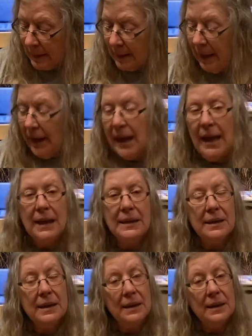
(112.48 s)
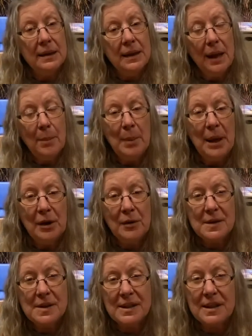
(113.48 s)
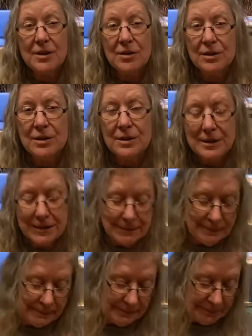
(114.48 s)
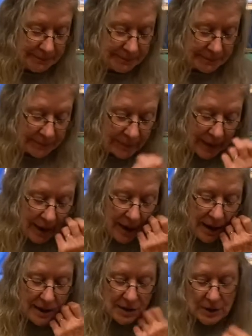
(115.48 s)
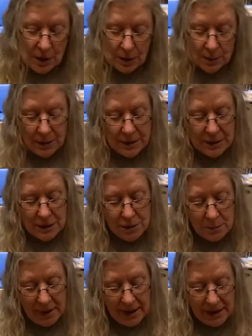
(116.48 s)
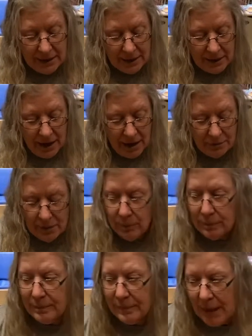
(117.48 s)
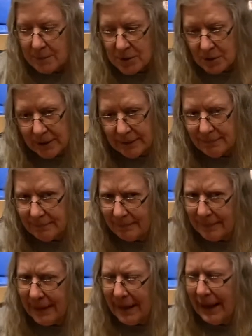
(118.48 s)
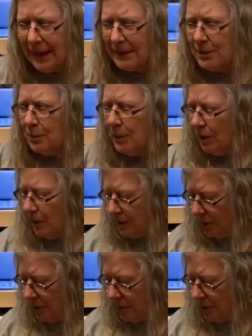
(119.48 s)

and a pair of scissors. So to make our, and we also